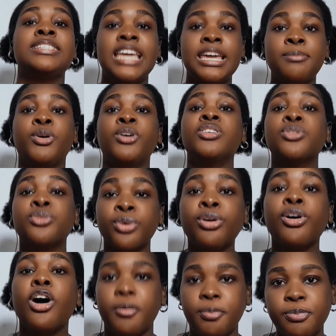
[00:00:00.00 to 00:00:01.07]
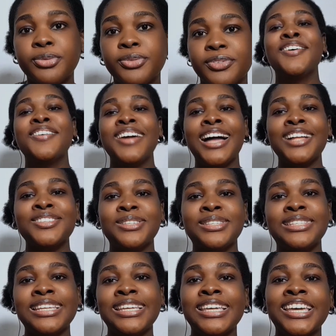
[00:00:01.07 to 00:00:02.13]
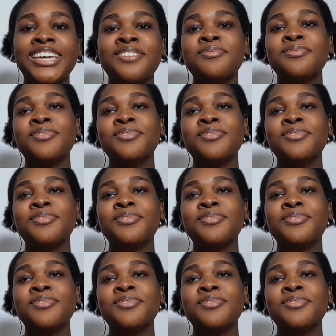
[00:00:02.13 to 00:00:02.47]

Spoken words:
Daemon grow up. We had to see him